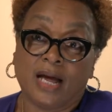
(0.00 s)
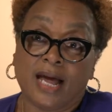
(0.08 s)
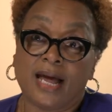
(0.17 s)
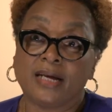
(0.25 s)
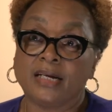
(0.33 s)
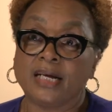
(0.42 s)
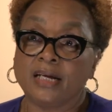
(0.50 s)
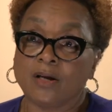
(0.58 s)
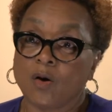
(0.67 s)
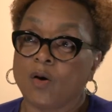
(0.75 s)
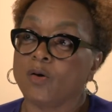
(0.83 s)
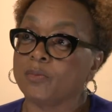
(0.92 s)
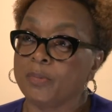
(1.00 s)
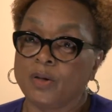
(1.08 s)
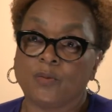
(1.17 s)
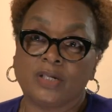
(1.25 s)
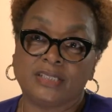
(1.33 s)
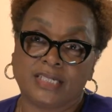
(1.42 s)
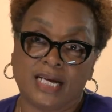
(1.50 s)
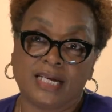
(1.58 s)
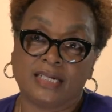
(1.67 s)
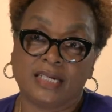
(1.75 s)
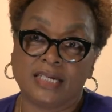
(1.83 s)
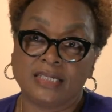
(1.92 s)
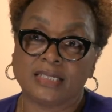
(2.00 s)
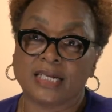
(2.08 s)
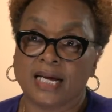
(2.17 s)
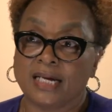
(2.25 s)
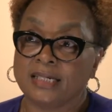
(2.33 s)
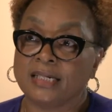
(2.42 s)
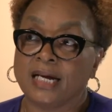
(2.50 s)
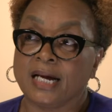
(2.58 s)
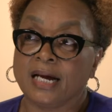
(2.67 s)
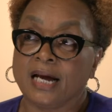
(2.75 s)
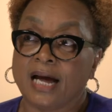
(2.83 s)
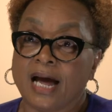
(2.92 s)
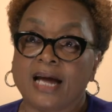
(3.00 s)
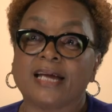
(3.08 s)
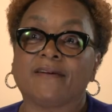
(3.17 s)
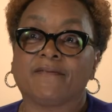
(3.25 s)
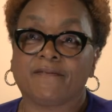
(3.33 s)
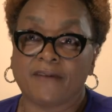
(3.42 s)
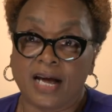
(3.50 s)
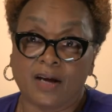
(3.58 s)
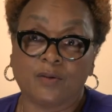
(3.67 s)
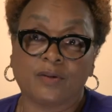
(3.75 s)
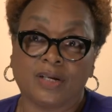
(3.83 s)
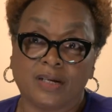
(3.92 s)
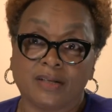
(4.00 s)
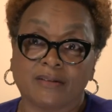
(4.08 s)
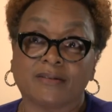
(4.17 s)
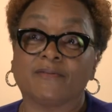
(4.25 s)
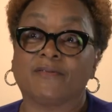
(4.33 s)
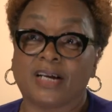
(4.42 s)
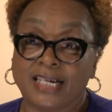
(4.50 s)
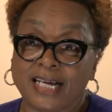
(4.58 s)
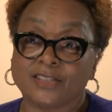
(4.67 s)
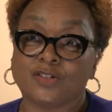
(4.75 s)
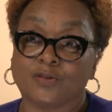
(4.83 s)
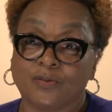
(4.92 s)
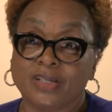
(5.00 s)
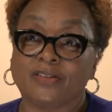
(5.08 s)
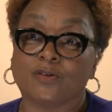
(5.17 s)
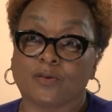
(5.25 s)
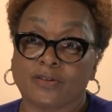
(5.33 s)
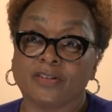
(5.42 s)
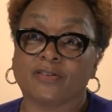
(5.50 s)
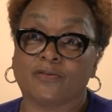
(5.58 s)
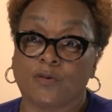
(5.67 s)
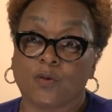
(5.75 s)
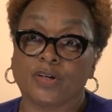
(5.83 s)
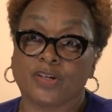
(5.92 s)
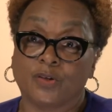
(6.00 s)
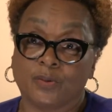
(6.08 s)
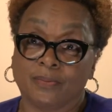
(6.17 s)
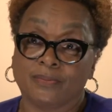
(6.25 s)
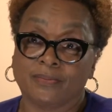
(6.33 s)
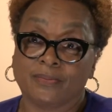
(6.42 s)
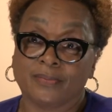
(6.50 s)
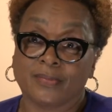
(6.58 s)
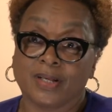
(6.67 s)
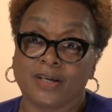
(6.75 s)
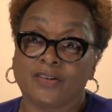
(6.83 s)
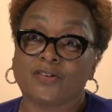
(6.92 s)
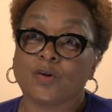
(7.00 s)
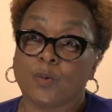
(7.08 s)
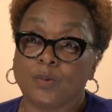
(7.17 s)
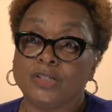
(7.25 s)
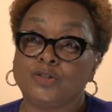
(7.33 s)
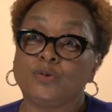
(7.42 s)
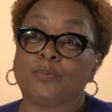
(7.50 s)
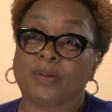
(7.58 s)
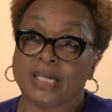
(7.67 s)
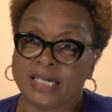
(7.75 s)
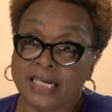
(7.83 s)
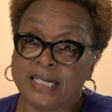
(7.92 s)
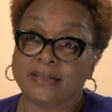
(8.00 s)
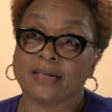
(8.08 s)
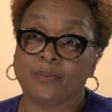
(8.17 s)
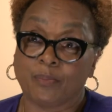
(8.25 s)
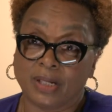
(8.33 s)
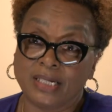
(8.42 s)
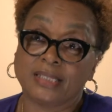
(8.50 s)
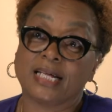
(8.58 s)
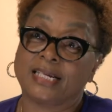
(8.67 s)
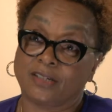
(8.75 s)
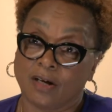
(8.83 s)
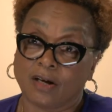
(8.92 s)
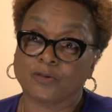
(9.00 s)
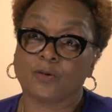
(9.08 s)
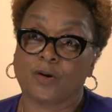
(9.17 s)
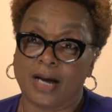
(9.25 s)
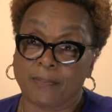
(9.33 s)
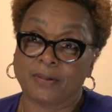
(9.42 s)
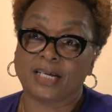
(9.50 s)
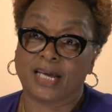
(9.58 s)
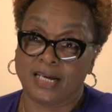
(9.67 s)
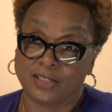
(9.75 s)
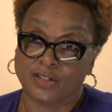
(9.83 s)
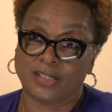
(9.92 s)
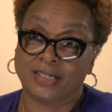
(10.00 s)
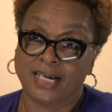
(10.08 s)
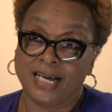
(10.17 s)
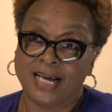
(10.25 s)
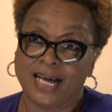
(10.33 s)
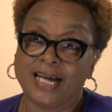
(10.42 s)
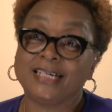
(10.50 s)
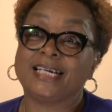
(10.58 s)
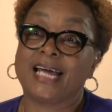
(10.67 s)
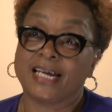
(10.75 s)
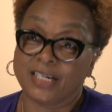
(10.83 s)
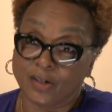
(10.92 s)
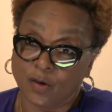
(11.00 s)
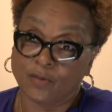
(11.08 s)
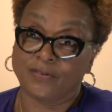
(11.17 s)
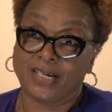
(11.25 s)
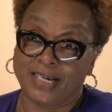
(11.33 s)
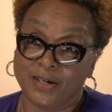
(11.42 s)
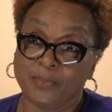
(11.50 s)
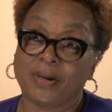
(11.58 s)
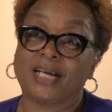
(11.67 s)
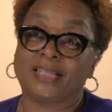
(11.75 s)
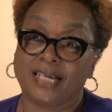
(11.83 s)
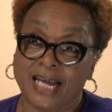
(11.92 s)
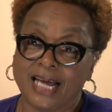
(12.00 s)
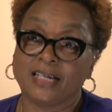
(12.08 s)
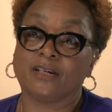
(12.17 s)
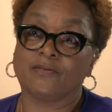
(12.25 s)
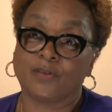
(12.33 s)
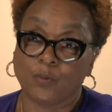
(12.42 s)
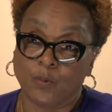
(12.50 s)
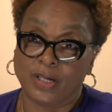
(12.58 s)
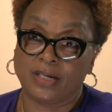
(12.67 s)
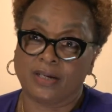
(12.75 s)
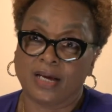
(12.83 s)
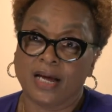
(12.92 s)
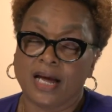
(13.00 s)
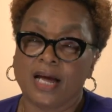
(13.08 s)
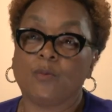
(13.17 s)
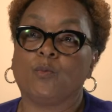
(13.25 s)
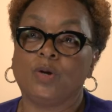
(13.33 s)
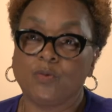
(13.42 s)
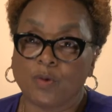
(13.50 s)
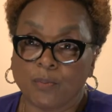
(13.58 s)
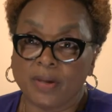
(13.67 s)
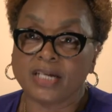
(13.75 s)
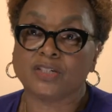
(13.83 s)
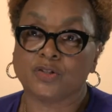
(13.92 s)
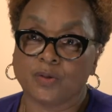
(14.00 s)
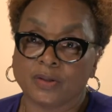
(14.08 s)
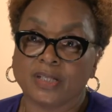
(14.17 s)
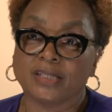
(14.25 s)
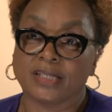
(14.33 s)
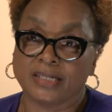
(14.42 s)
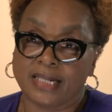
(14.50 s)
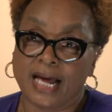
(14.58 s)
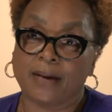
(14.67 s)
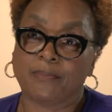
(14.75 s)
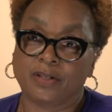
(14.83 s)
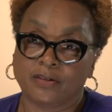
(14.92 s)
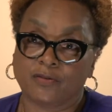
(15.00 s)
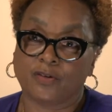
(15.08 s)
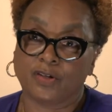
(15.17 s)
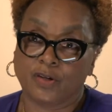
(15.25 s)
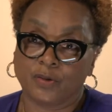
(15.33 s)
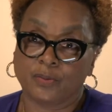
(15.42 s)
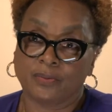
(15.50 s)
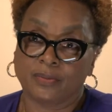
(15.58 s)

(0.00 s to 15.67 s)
And he called me one day and he said, I have found some financial resources for you. So would you please complete that doctoral application and get it over here by the end of the week, and we will make sure that this happens for you.